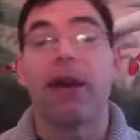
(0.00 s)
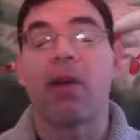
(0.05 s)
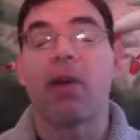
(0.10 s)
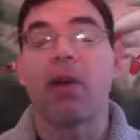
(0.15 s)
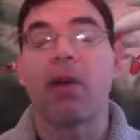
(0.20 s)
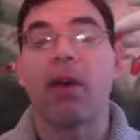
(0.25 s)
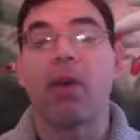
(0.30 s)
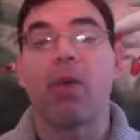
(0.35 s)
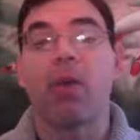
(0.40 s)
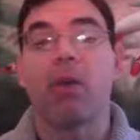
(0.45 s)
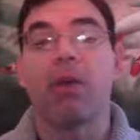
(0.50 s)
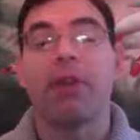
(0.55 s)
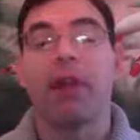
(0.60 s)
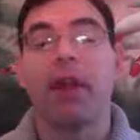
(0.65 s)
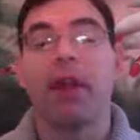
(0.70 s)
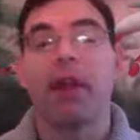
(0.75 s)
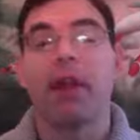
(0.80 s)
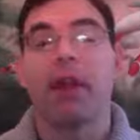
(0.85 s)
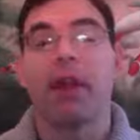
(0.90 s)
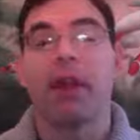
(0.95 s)
what the
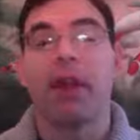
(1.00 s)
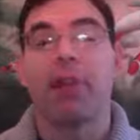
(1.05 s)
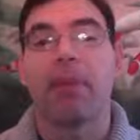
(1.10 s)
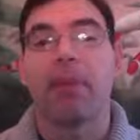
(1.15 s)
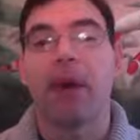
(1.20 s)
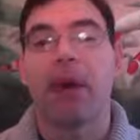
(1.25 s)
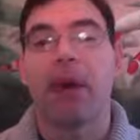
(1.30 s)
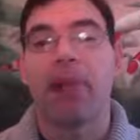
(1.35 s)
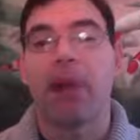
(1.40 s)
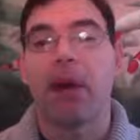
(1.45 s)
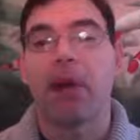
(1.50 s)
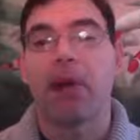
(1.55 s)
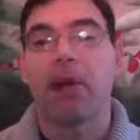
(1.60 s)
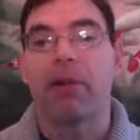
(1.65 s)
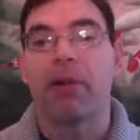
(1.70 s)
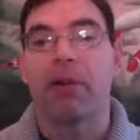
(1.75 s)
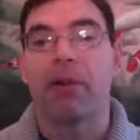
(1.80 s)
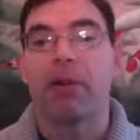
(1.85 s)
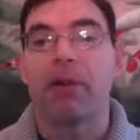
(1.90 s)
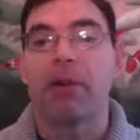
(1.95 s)
underlying pathology
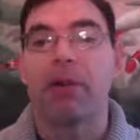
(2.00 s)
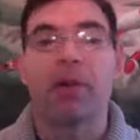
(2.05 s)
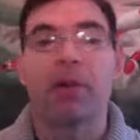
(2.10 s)
is.